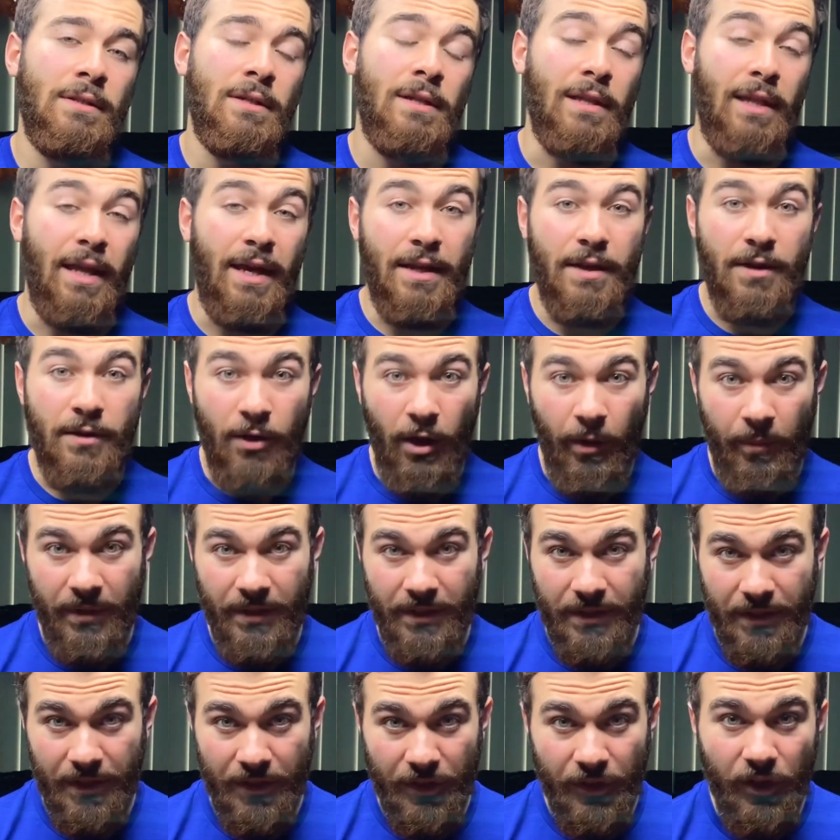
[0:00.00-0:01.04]
Let
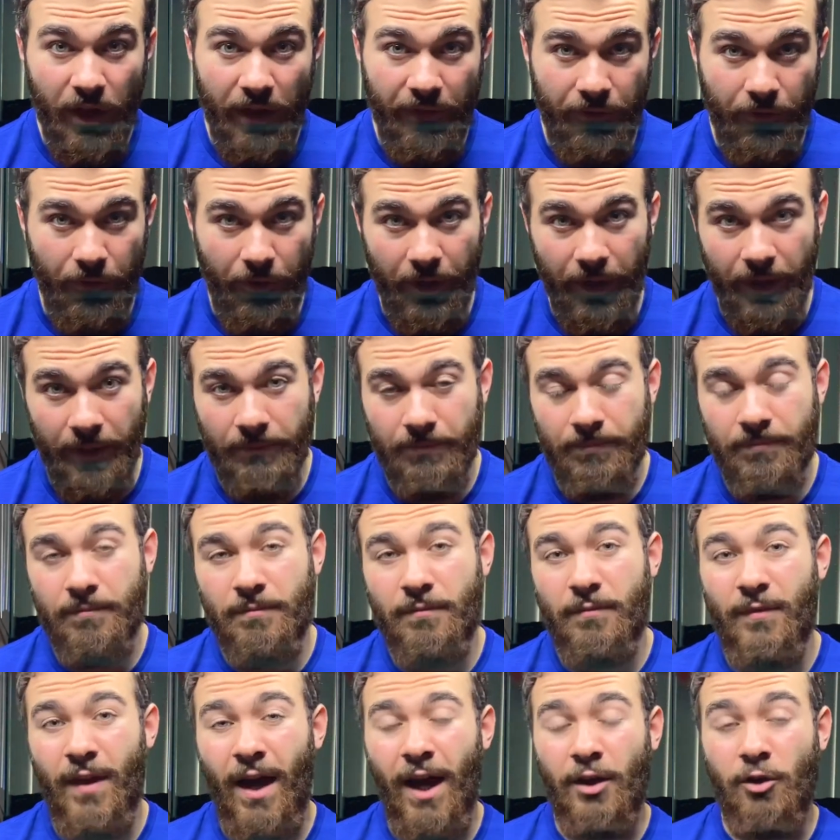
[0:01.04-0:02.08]
Nubbin's suffering
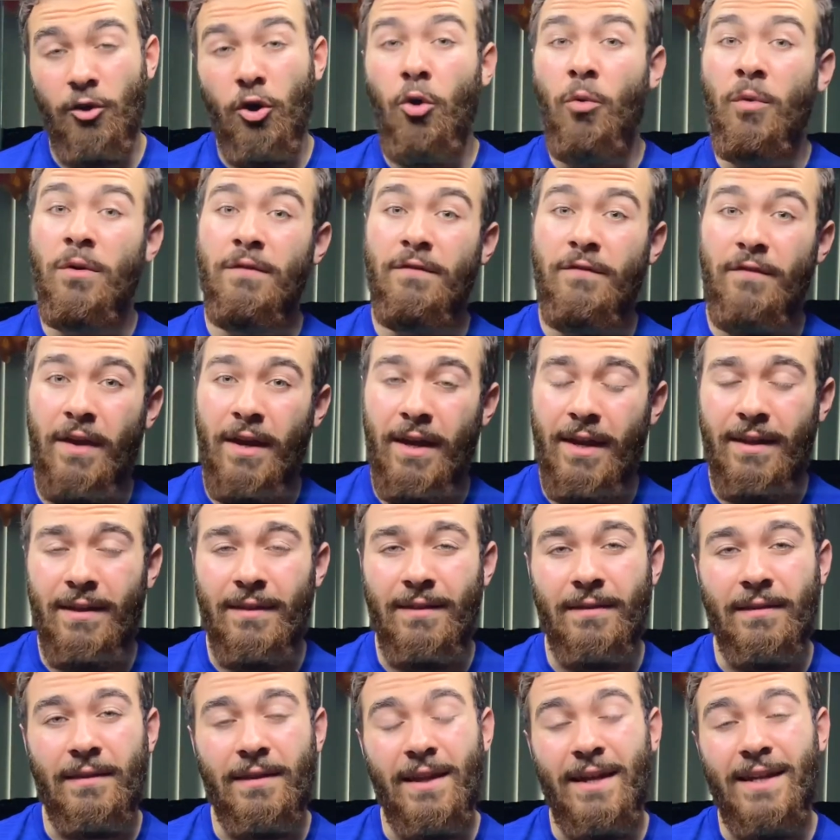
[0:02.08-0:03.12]
not go in vain.
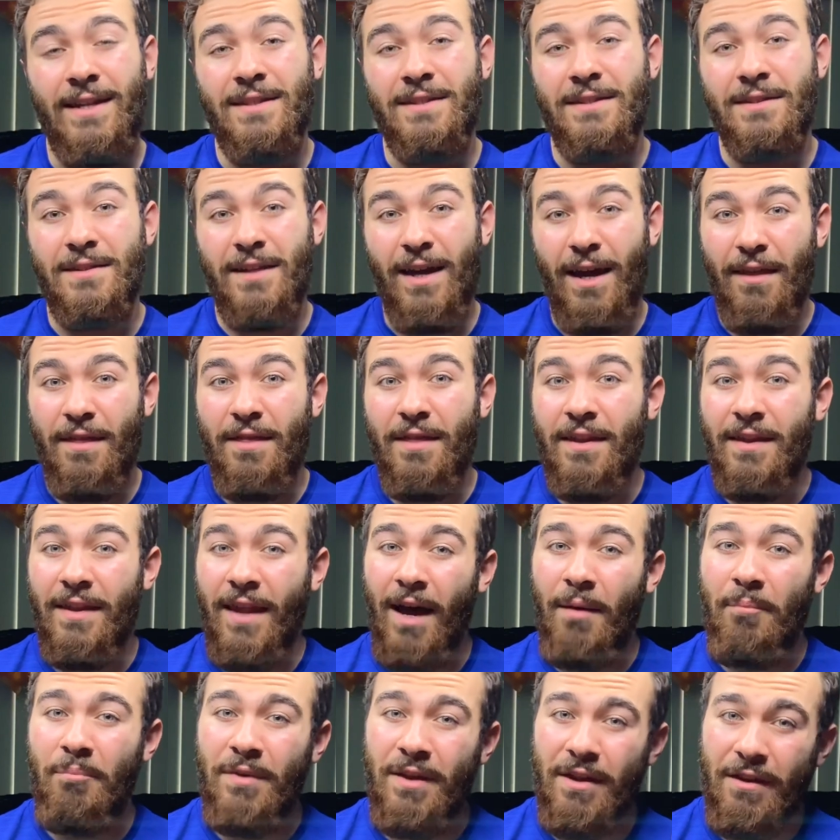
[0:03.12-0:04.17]
Let his death
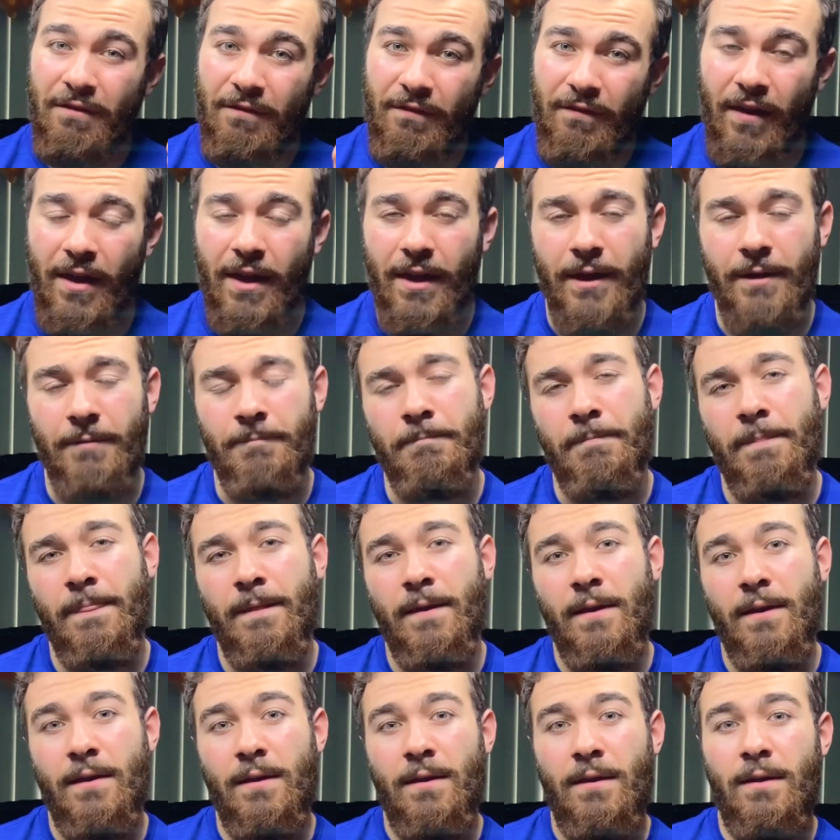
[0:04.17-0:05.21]
not be in vain.
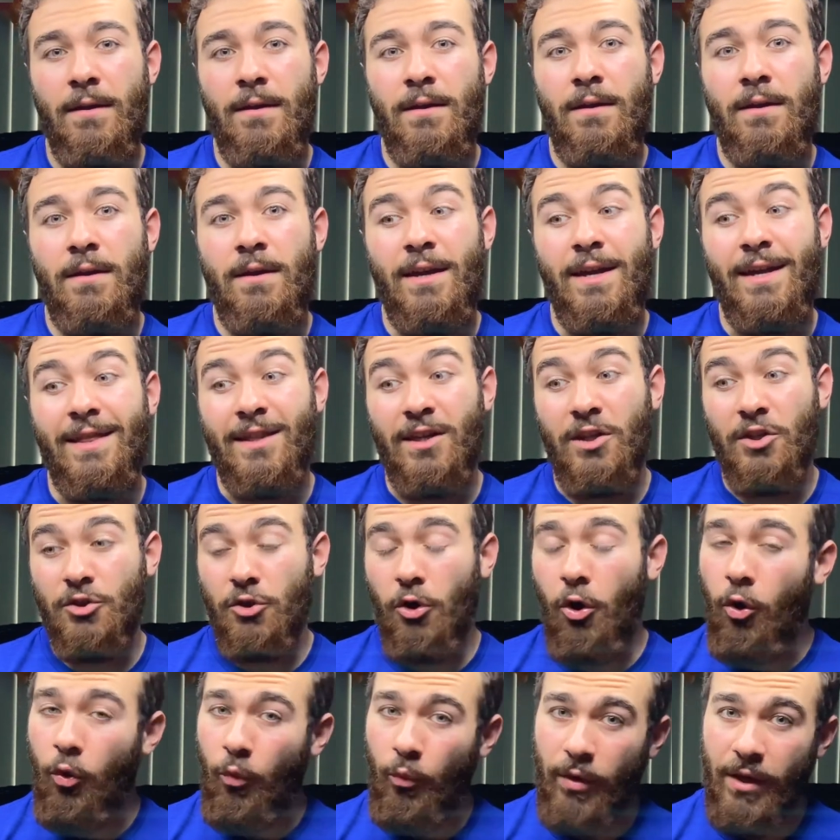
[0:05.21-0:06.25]
Let us
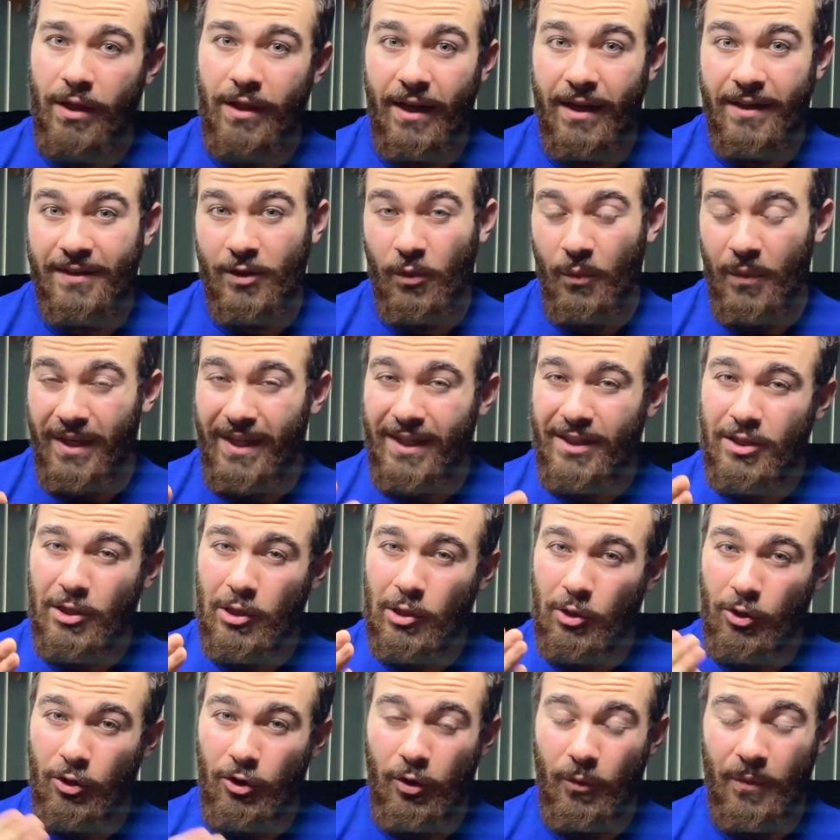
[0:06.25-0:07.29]
all realize that we need to
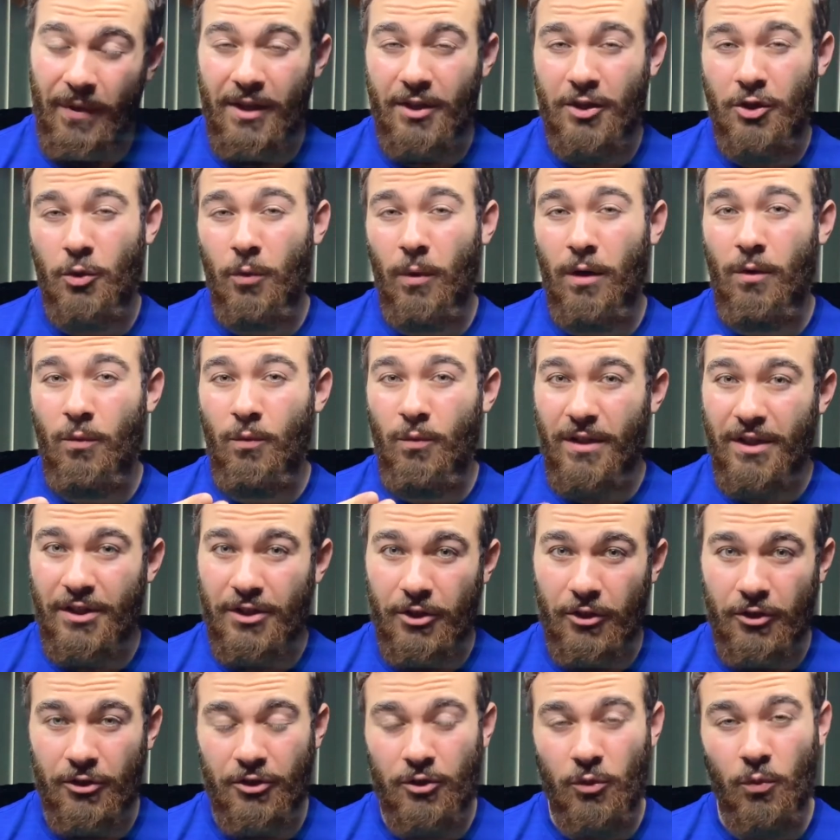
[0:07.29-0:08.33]
learn. We need to do our
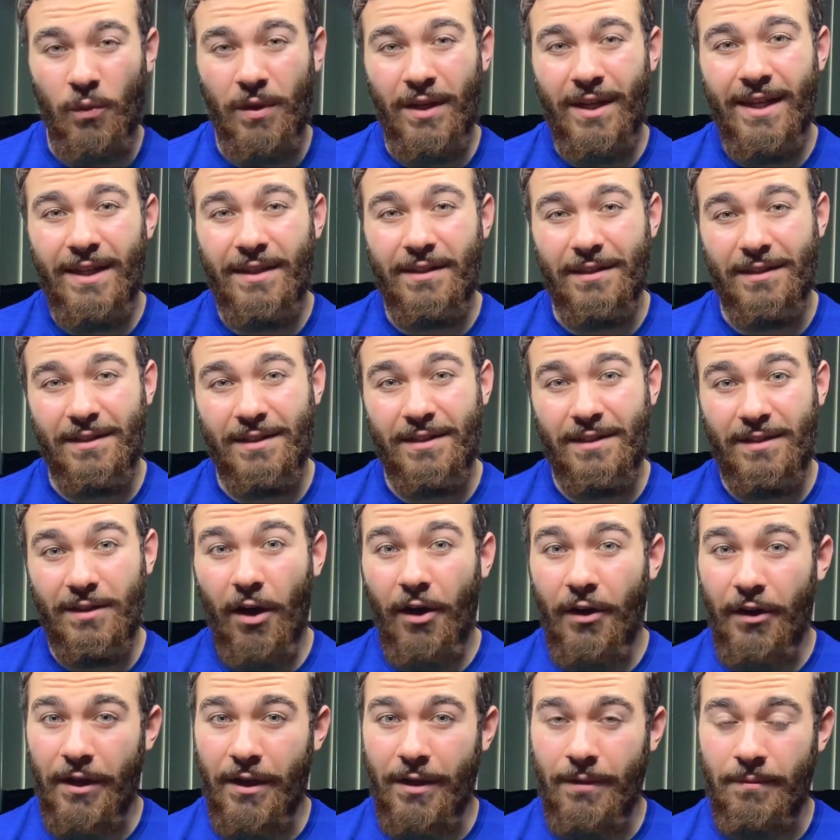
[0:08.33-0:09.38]
research. We need to
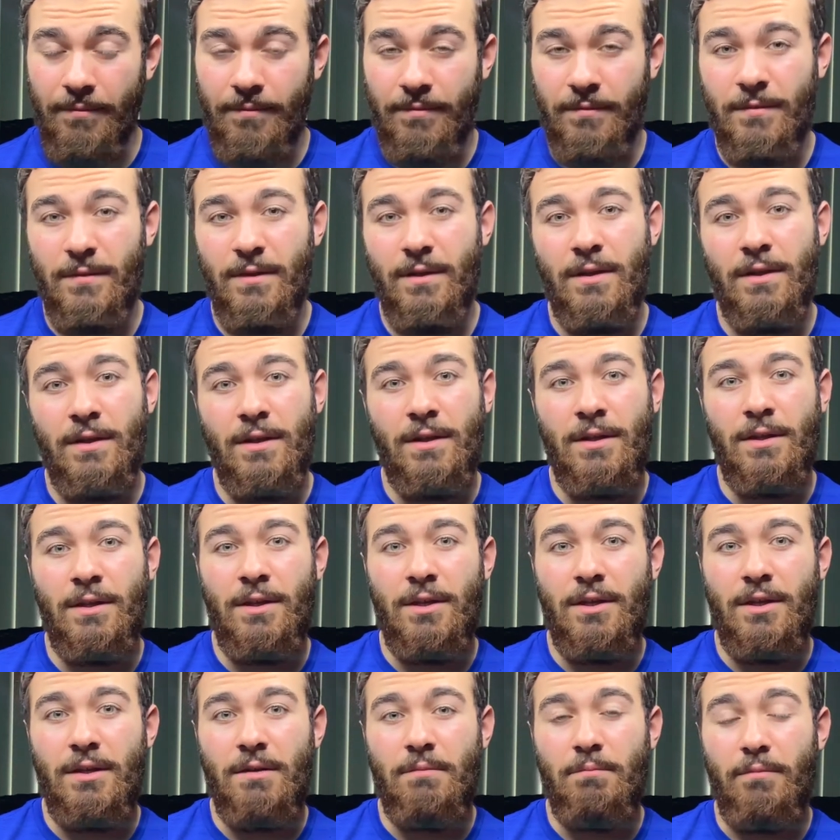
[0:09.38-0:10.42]
study
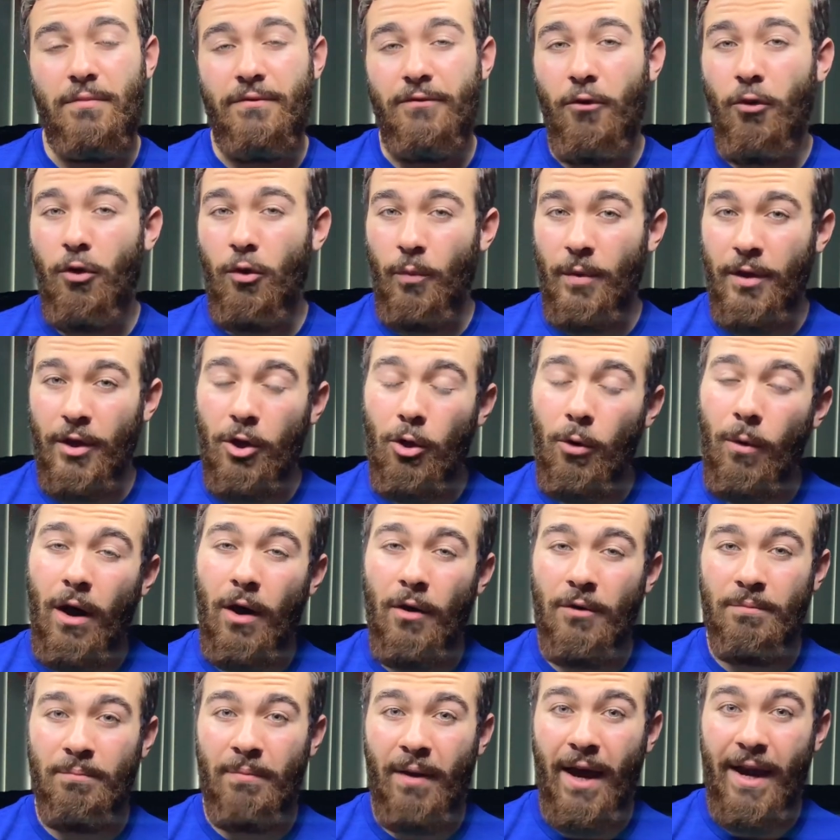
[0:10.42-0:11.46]
before we go
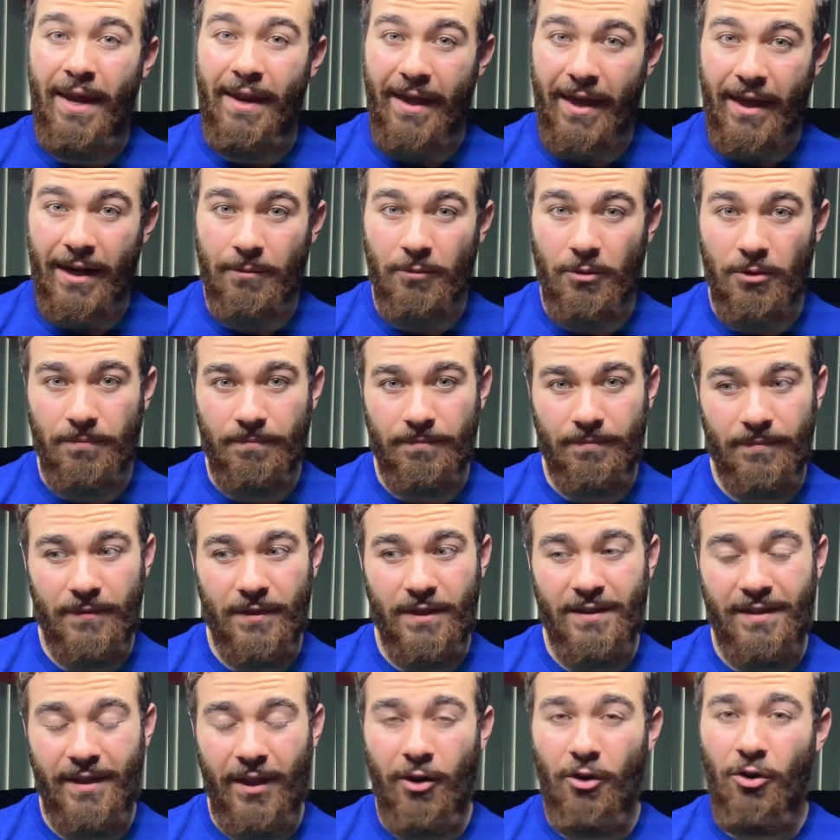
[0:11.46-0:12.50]
out and buy an animal,
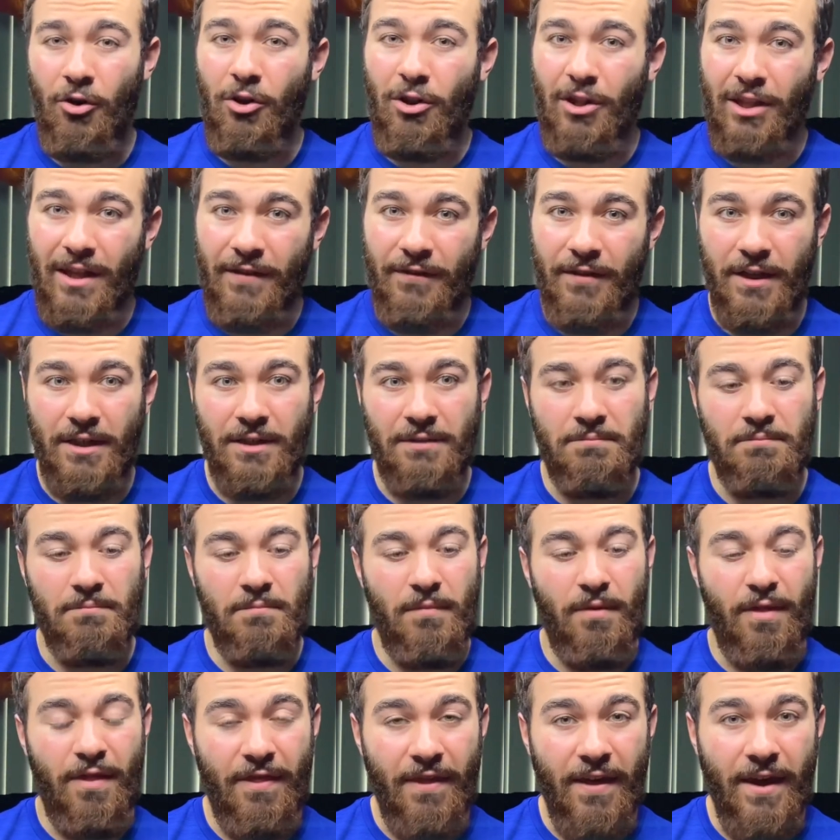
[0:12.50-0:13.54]
because they are a living
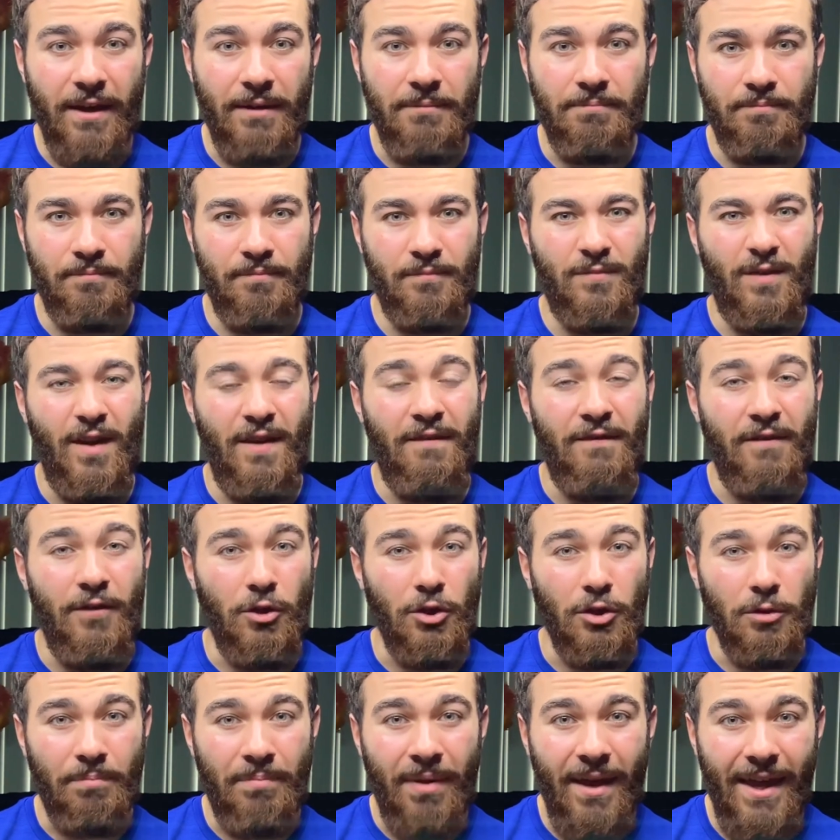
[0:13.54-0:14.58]
thing. They
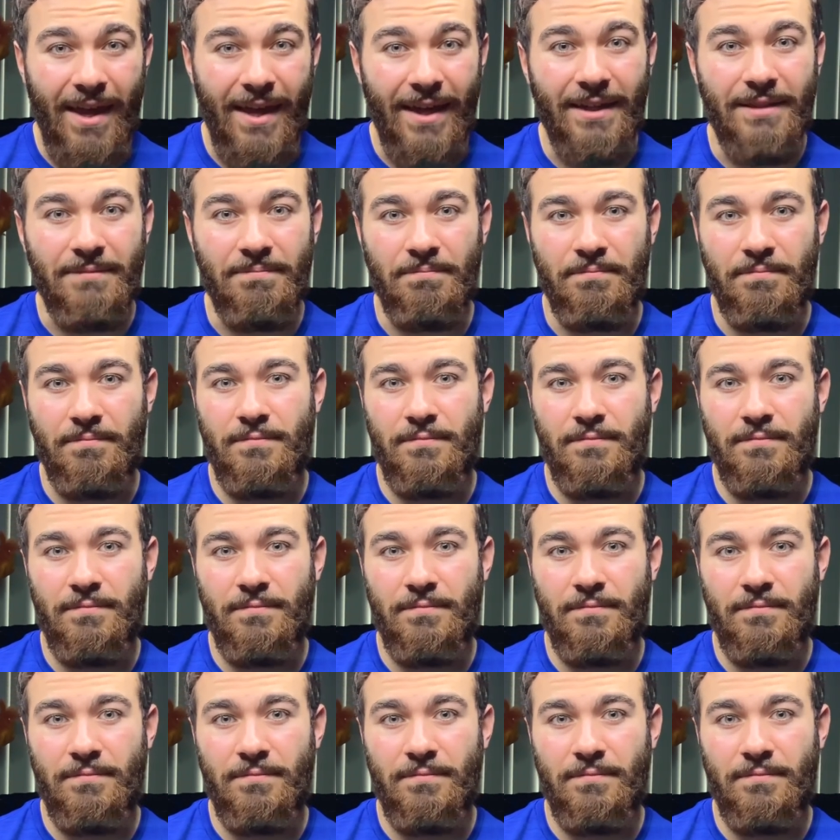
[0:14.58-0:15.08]
feel pain.